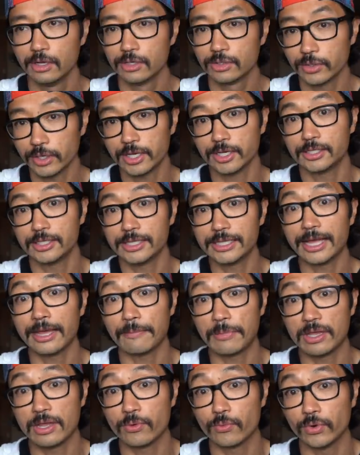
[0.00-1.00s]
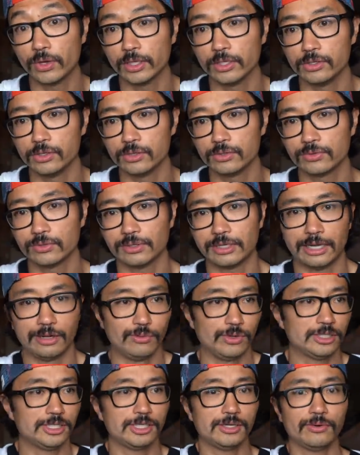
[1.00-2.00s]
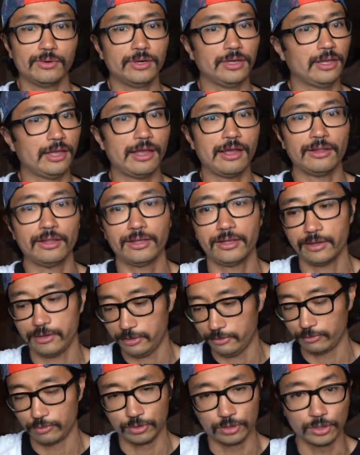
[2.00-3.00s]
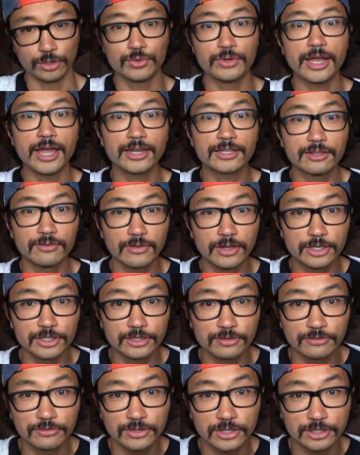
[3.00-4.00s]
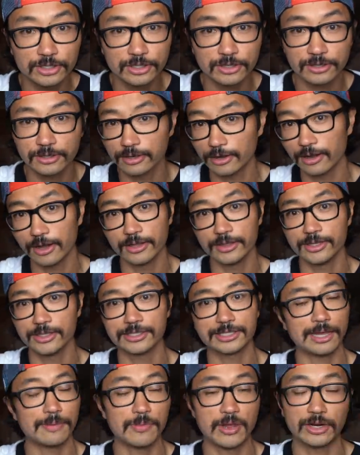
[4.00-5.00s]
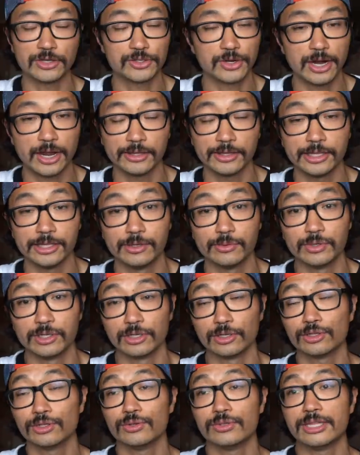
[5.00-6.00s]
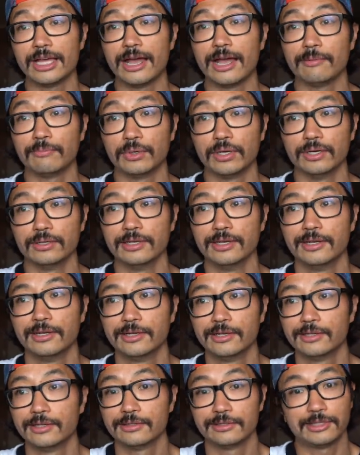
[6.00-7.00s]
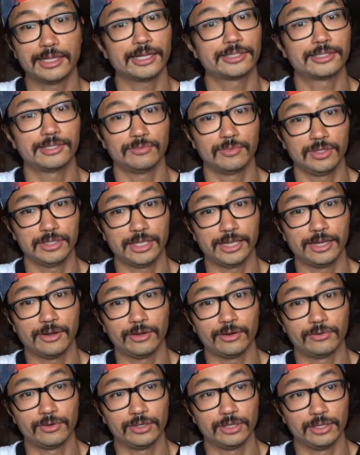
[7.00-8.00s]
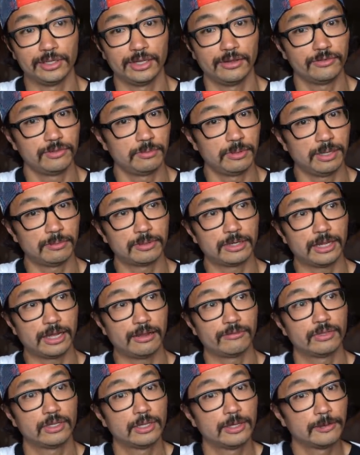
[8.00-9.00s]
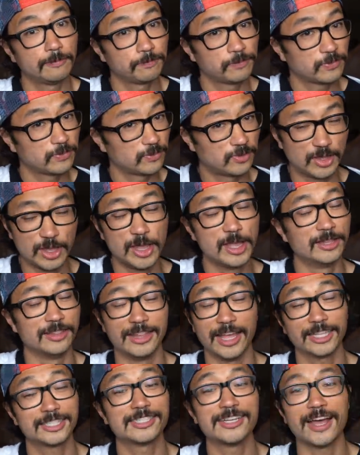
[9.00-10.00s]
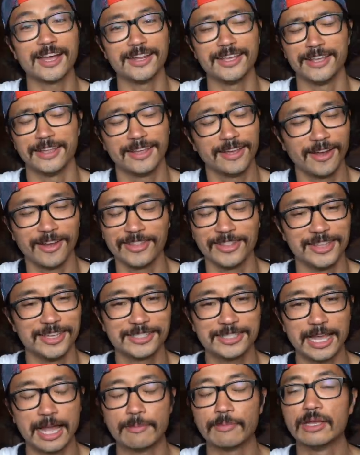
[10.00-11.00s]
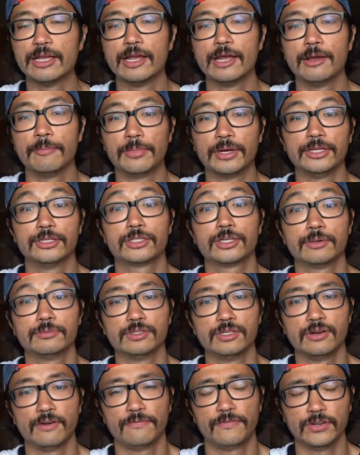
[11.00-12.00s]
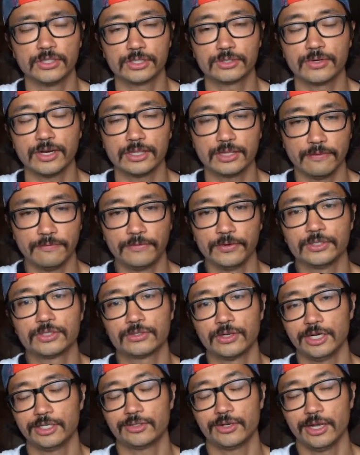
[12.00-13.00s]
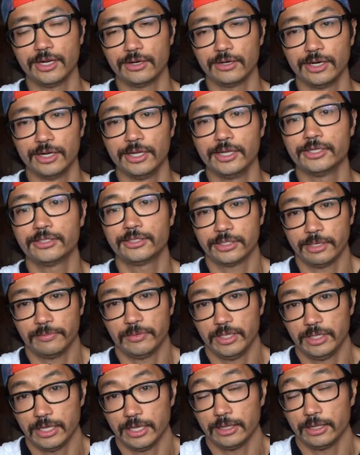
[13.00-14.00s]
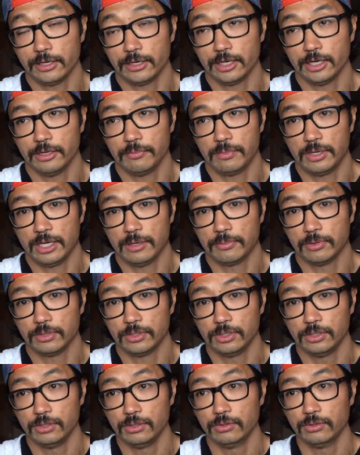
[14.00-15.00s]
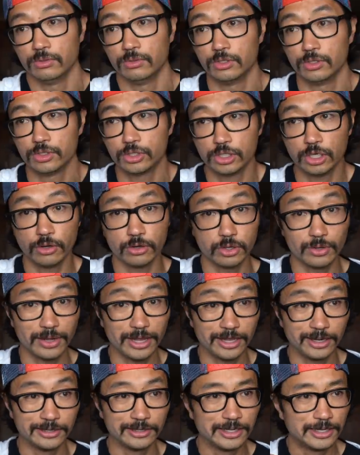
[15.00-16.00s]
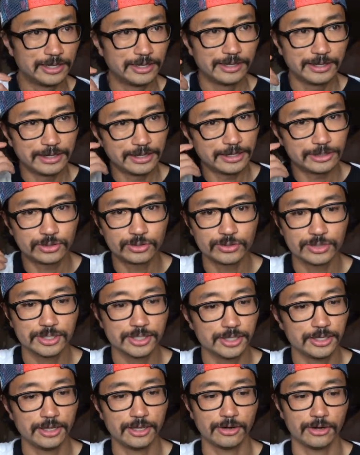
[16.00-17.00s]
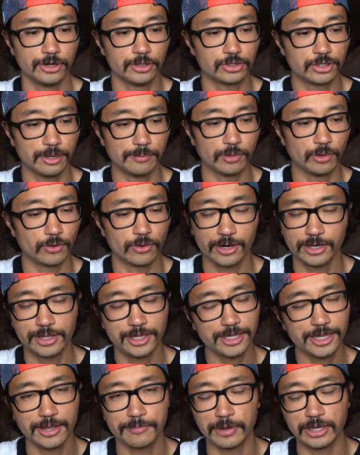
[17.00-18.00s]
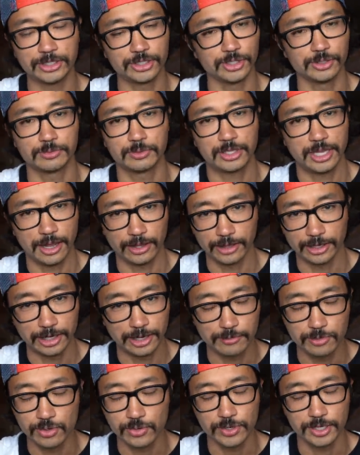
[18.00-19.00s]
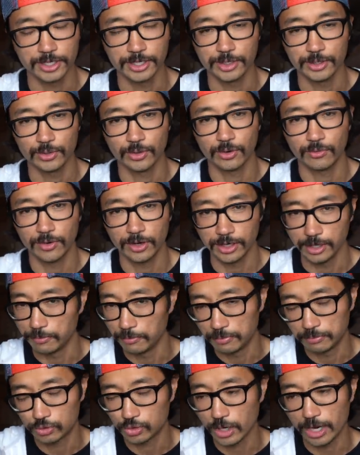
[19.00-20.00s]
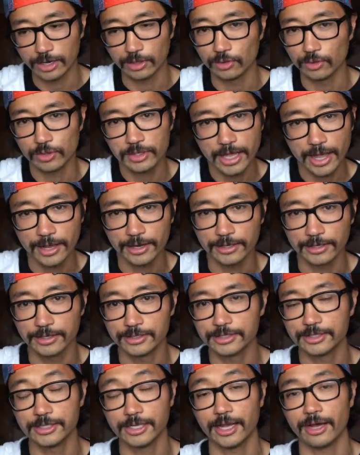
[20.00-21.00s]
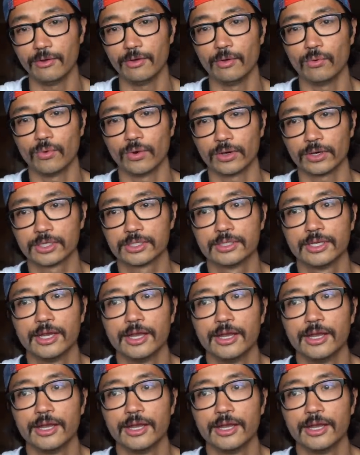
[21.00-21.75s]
So I could see that being really useful. I wish Sarah had like a glute activation feature on this. I'm not sure how they would include that, but that's something that I would really love to be able to have. That's not it on this app, but in terms of your foot strike, the foot strike trainer is something that they're gonna be able to show you. And as soon as I can get on a treadmill, or I think I might just tell it I'm doing an indoor run and try to look at it and see how it works.